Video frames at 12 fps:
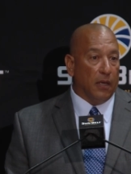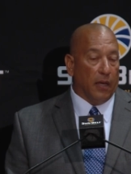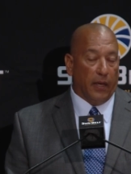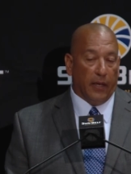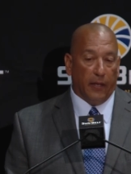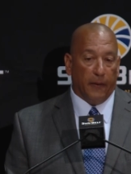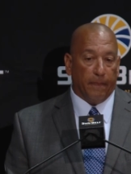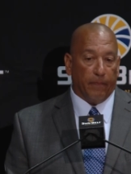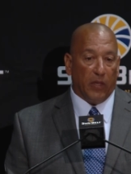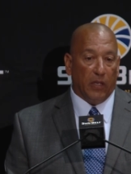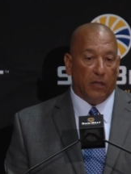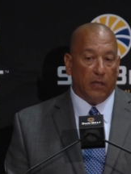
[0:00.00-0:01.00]
and
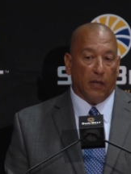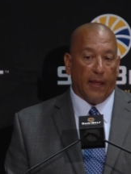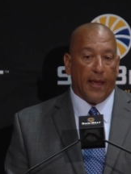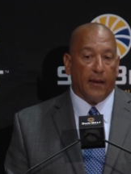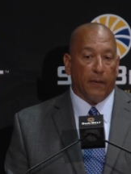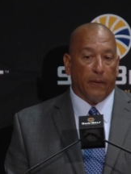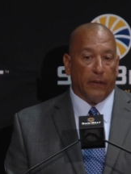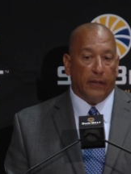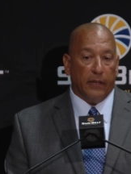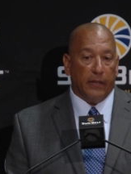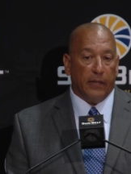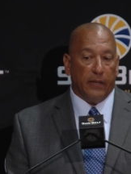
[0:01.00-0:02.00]
in Atlanta,
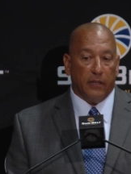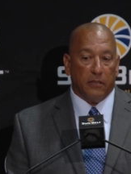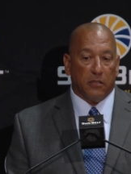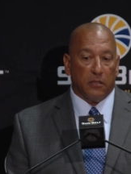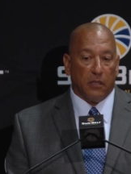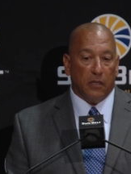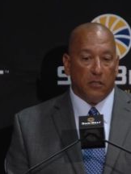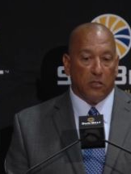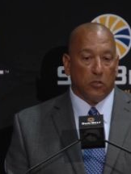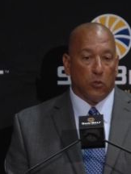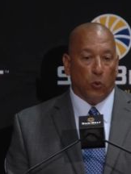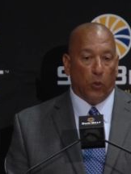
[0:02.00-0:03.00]
it, it, it's
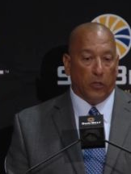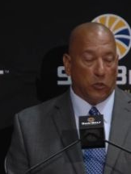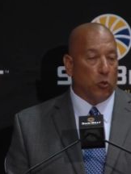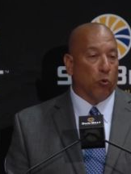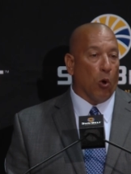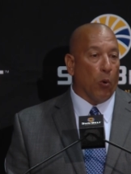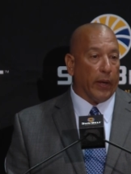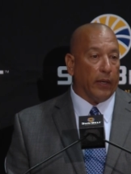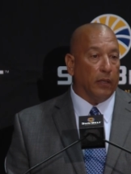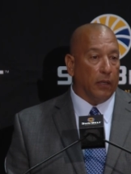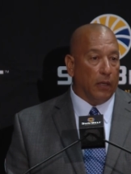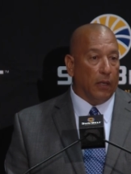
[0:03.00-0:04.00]
it's it's
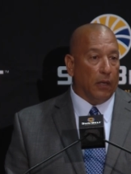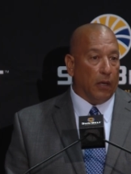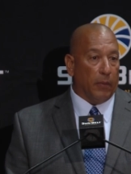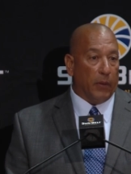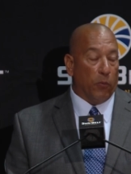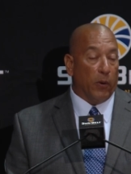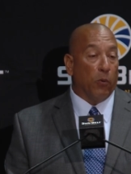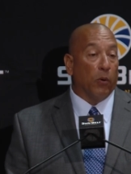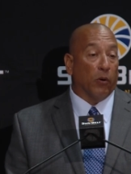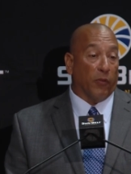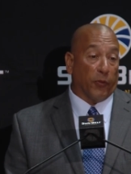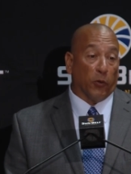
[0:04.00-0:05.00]
growing. I mean, we, we
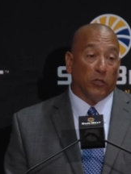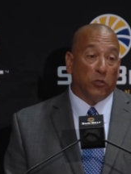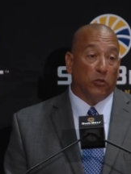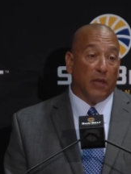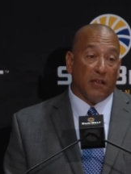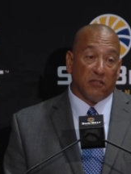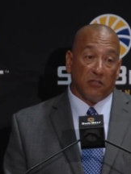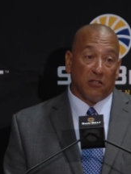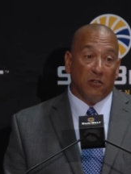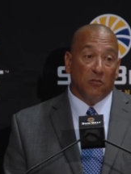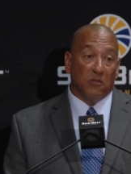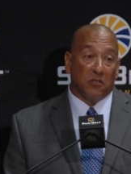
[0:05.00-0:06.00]
were at 32,000
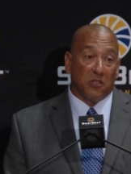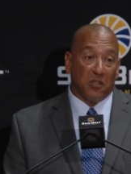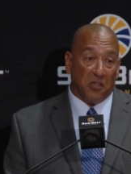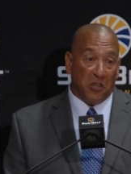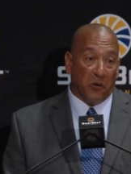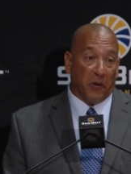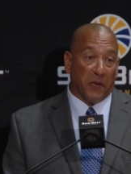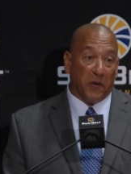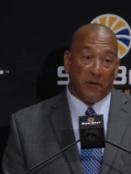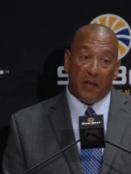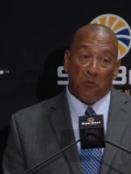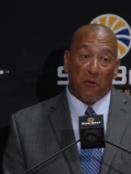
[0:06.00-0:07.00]
students a year
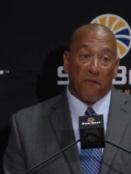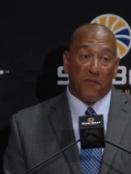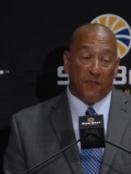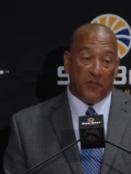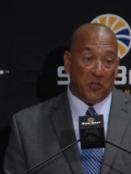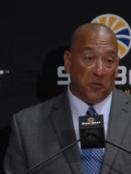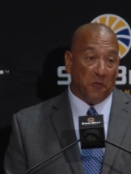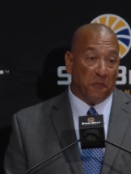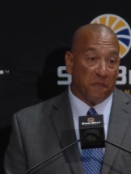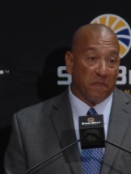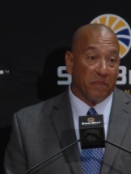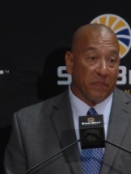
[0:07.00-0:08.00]
ago. Now we're at 52.
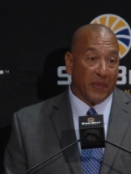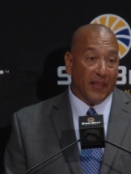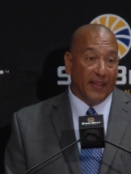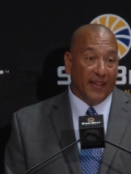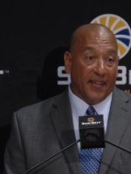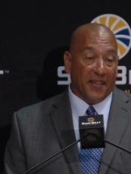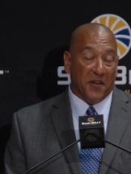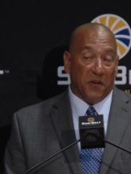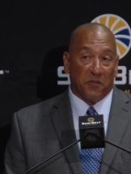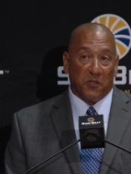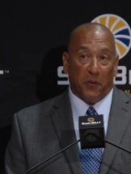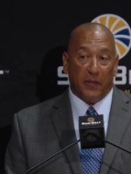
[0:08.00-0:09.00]
You
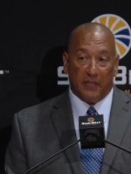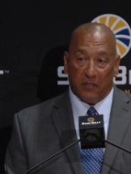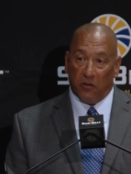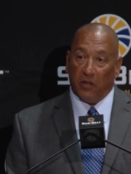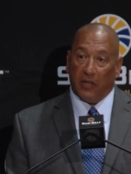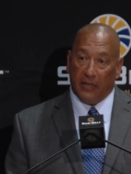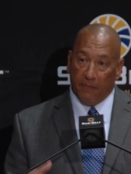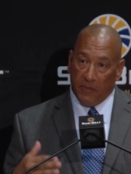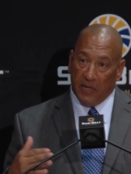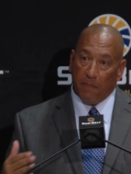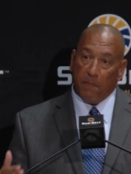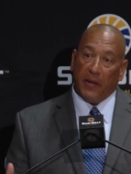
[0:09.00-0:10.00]
know, so it's going to keep
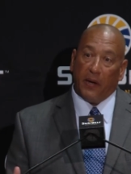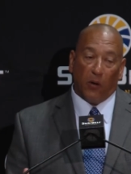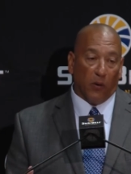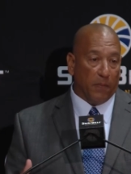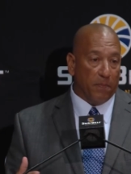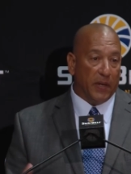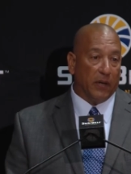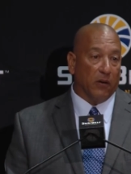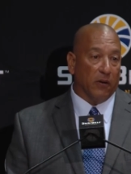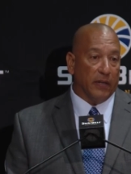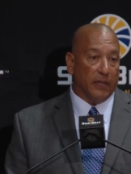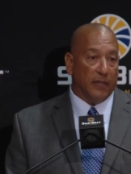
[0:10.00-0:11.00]
getting bigger and
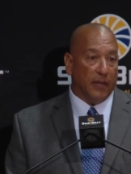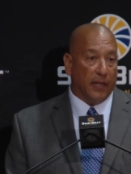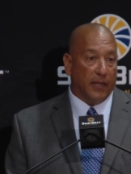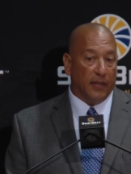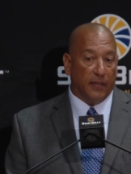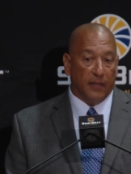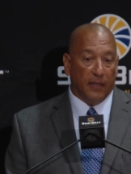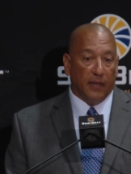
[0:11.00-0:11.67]
bigger, and and